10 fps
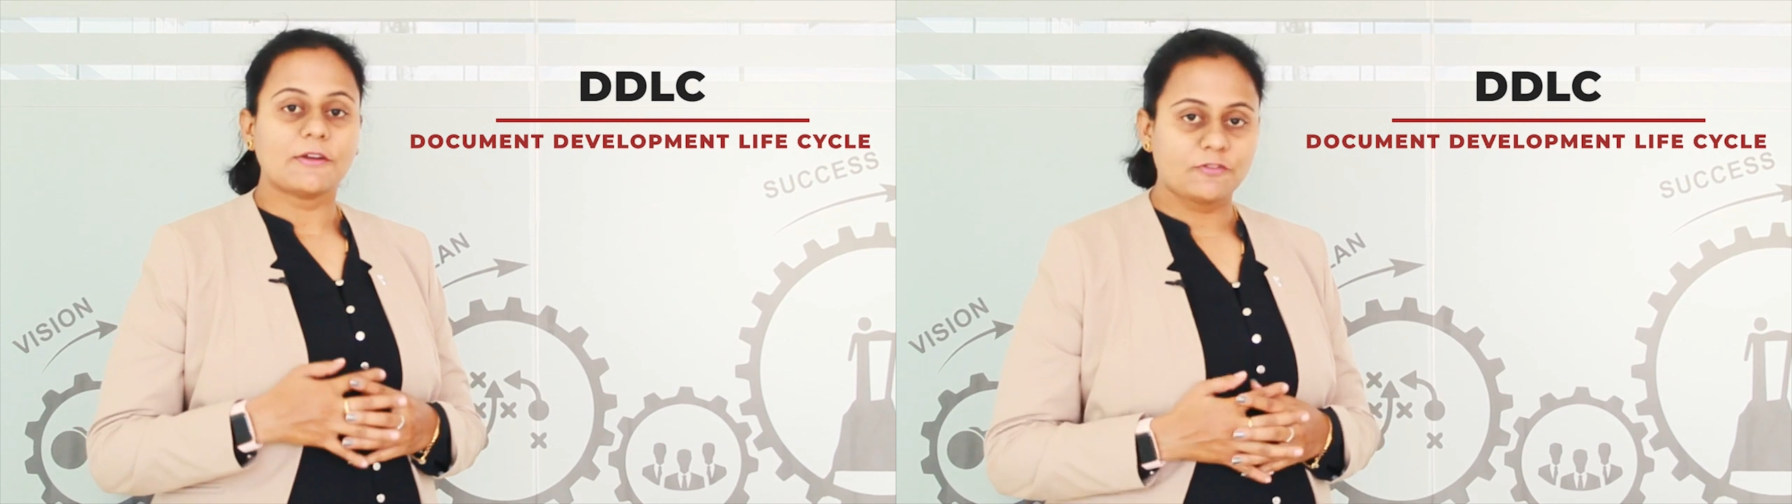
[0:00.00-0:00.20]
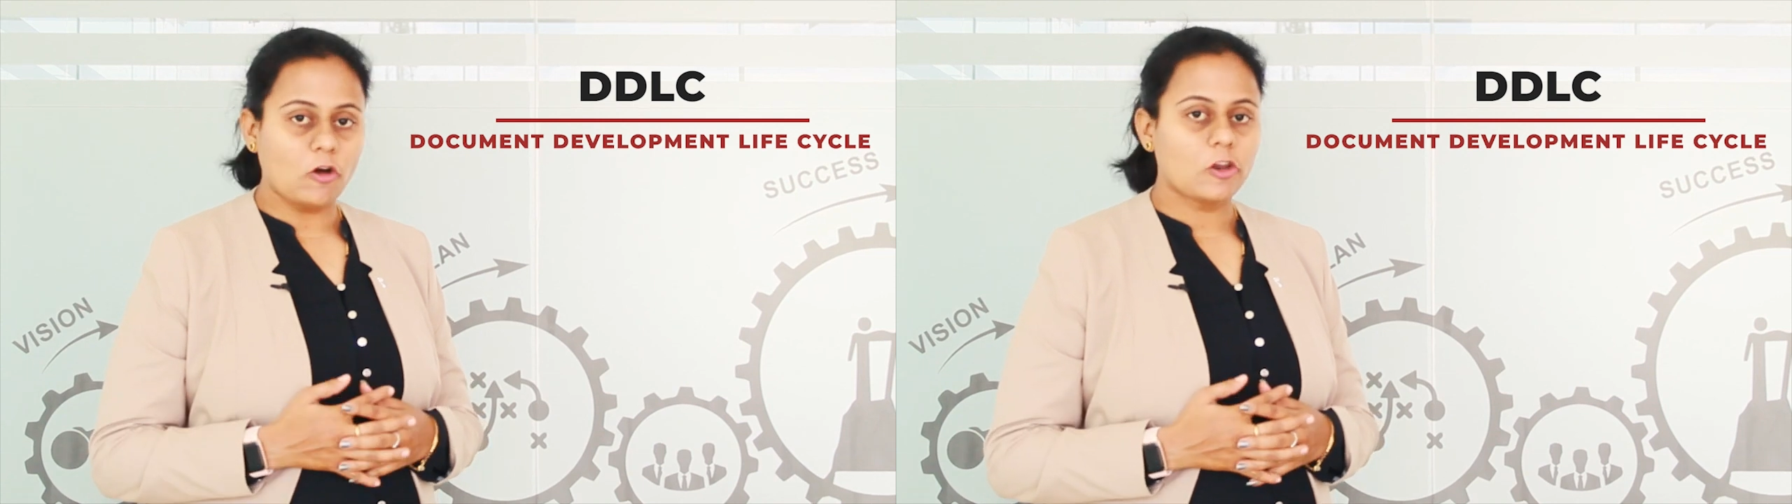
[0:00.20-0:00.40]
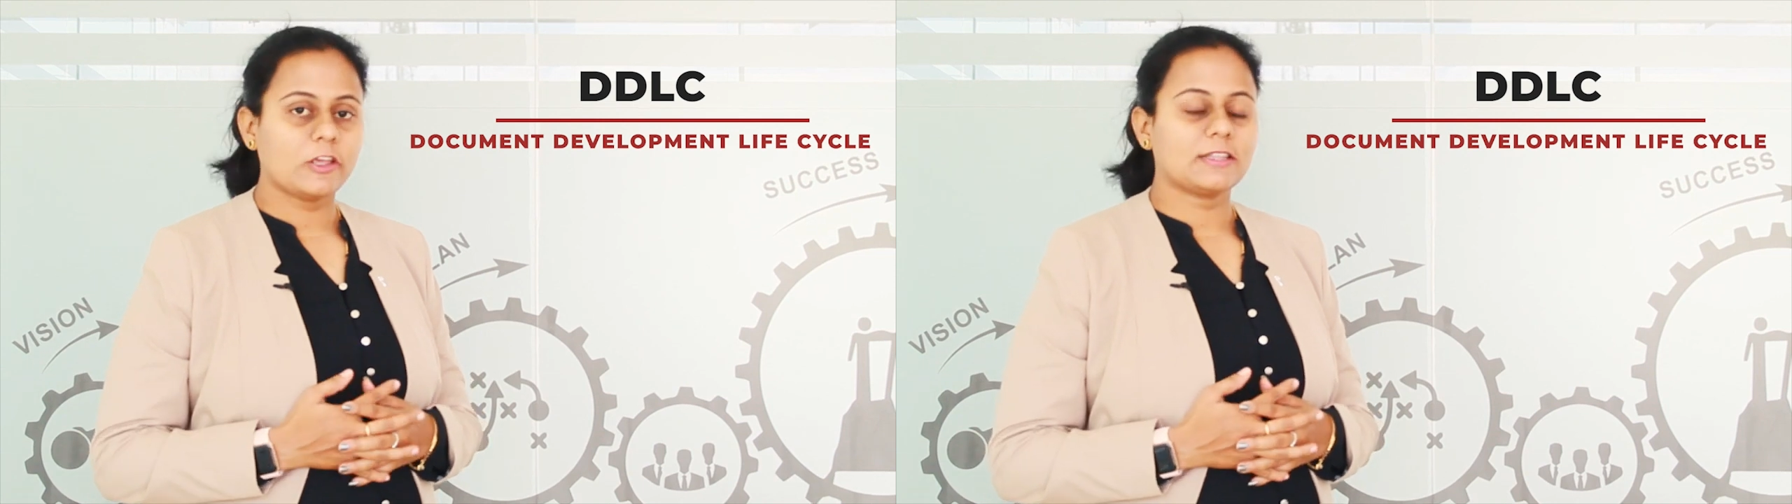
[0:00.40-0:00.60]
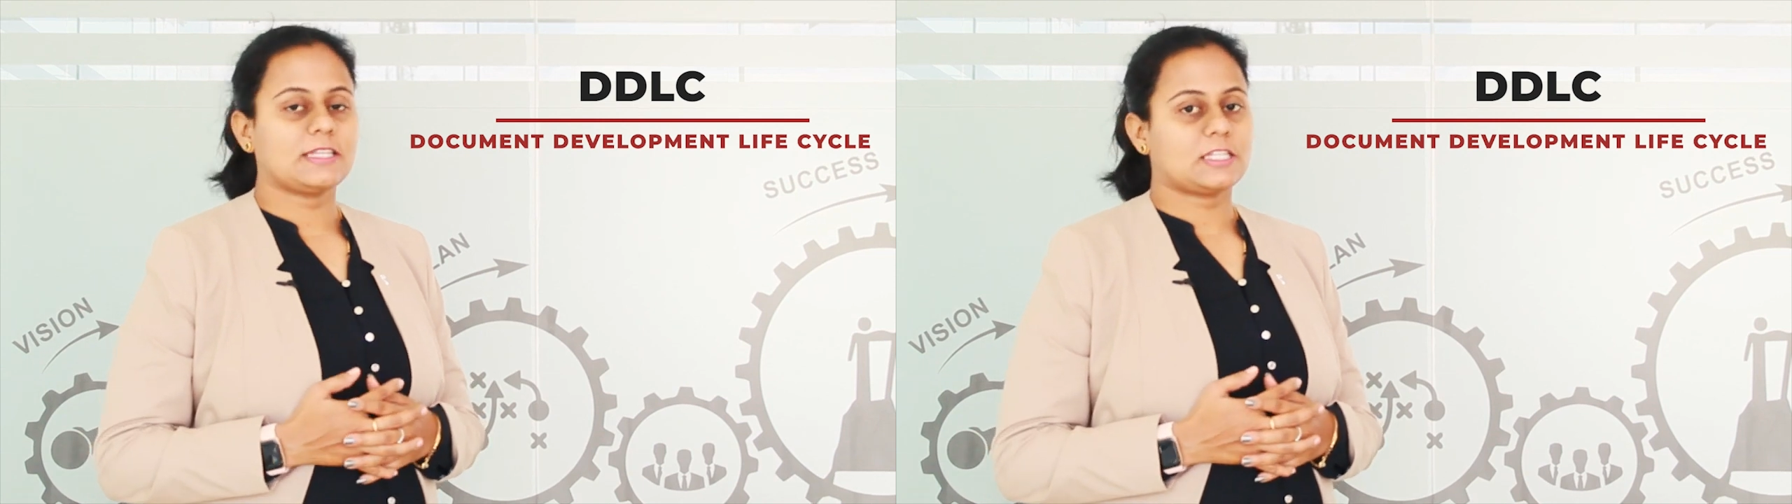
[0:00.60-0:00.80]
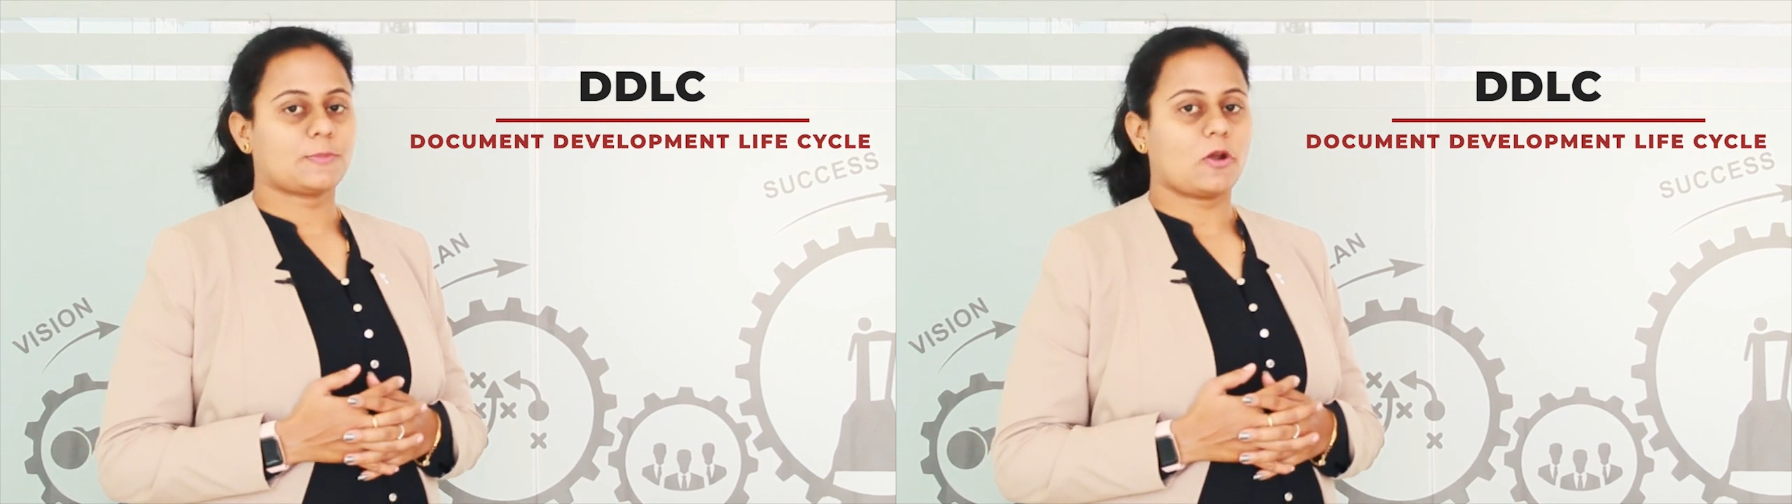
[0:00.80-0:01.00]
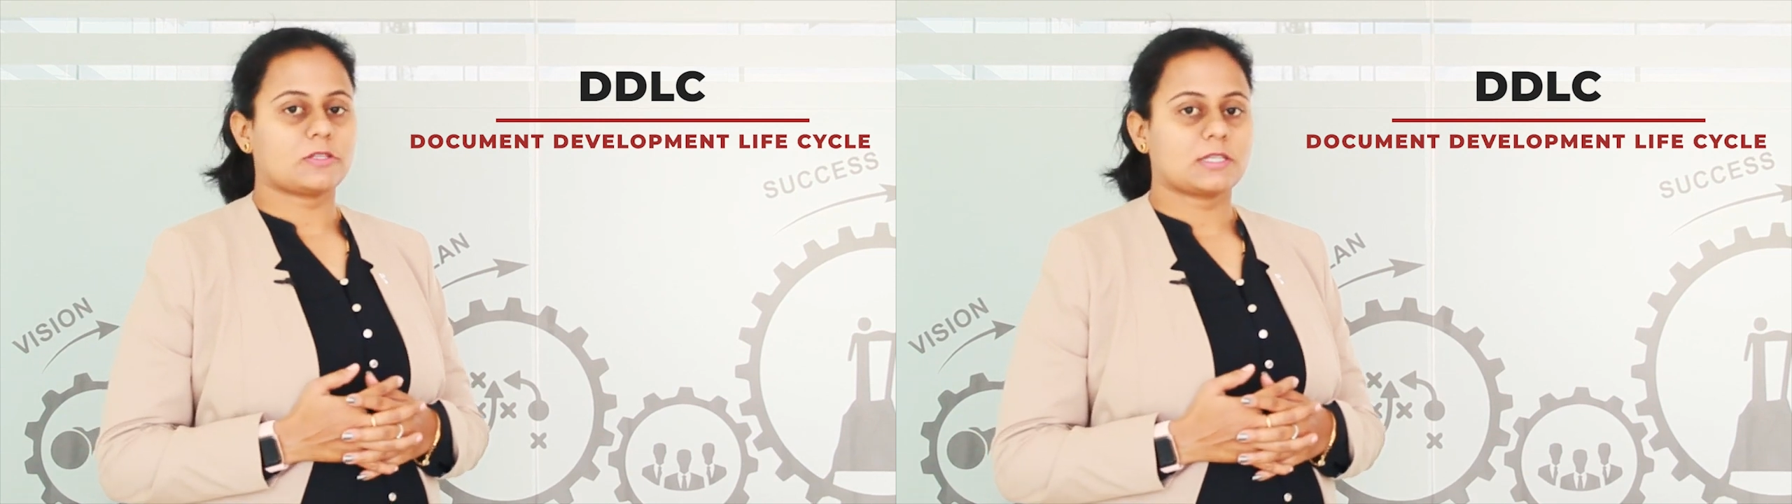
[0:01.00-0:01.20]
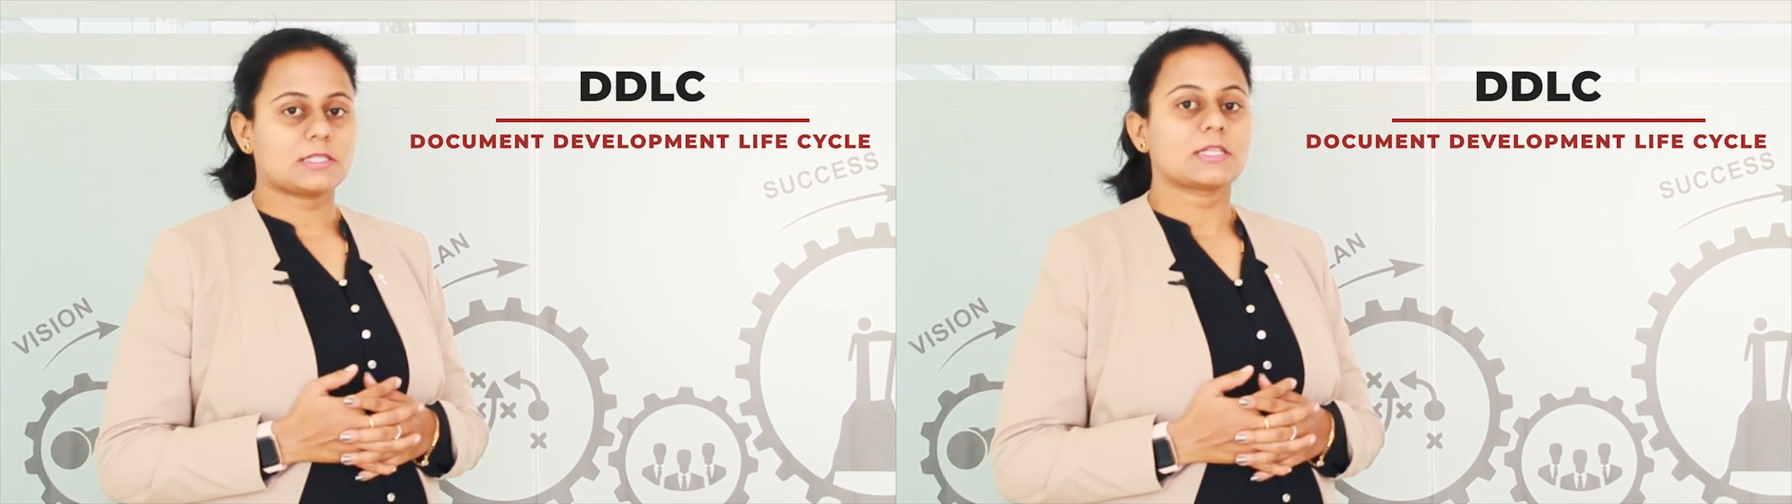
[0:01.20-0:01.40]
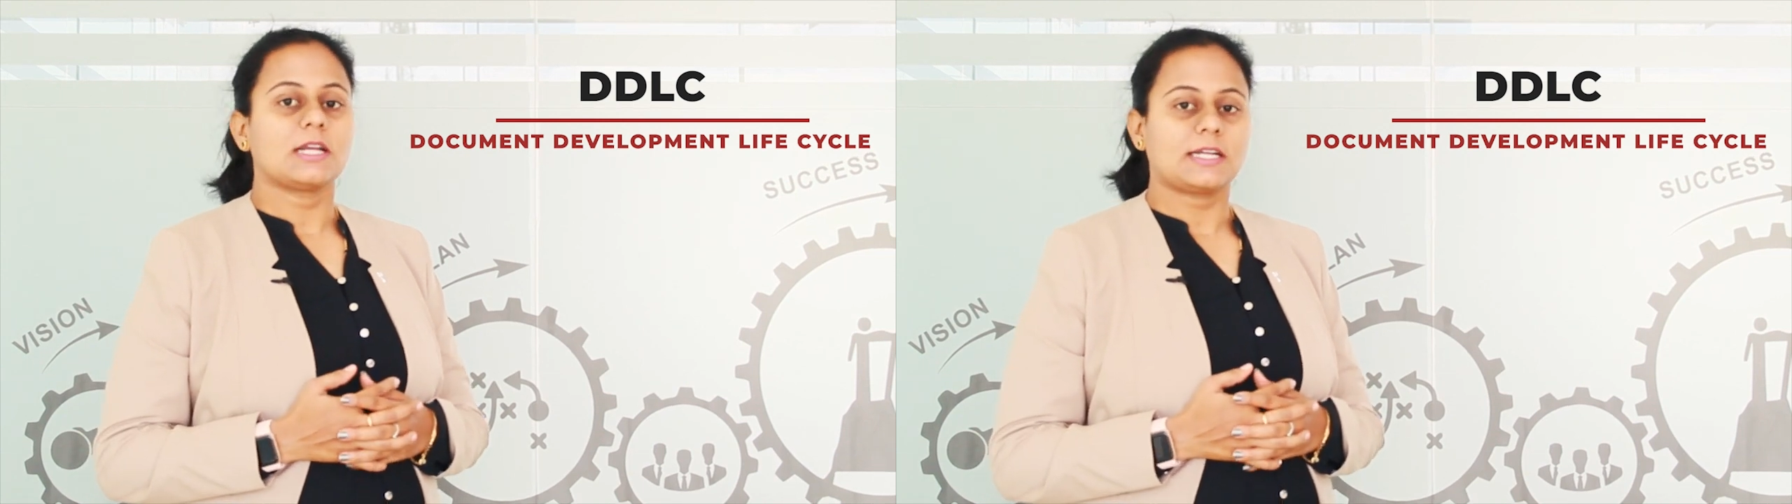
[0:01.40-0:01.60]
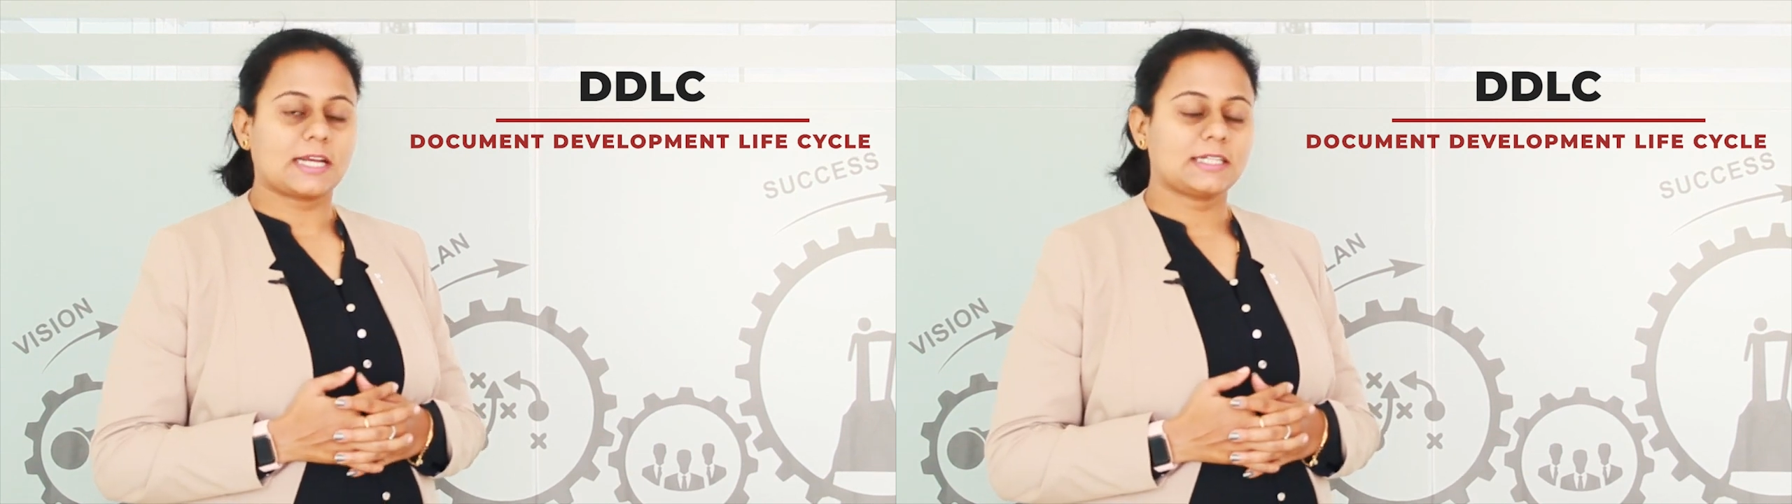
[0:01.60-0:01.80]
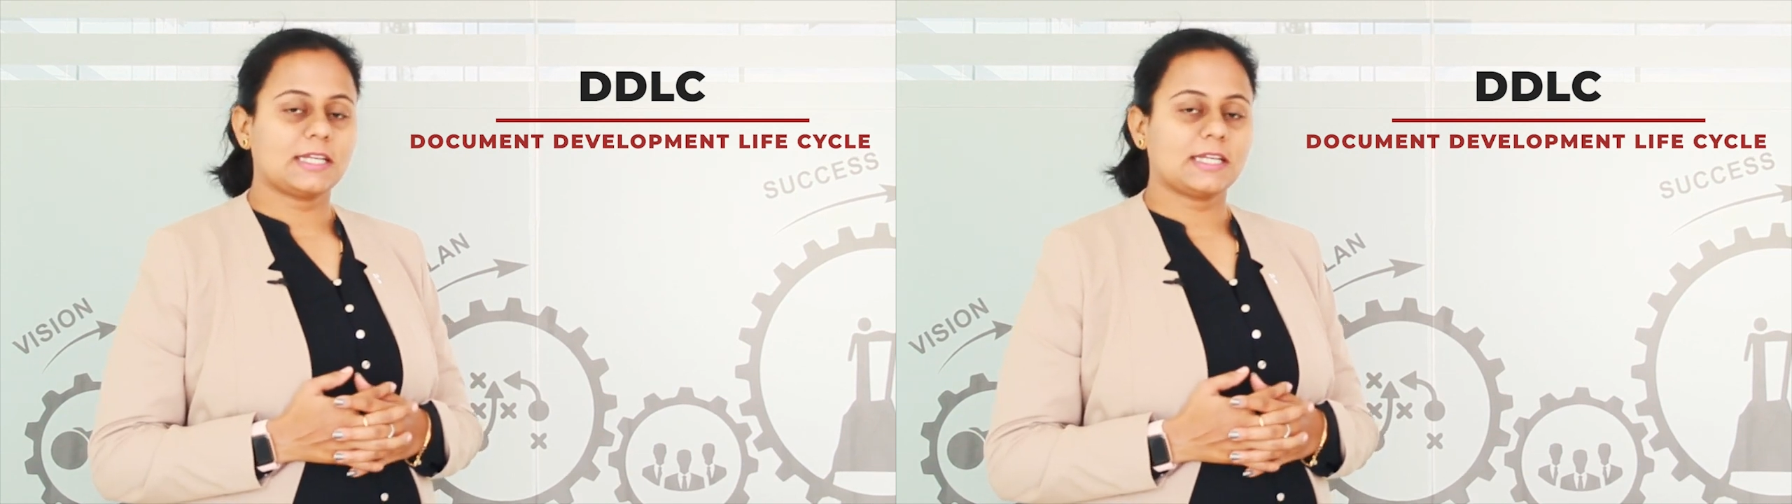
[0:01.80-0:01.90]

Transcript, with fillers: By following this process,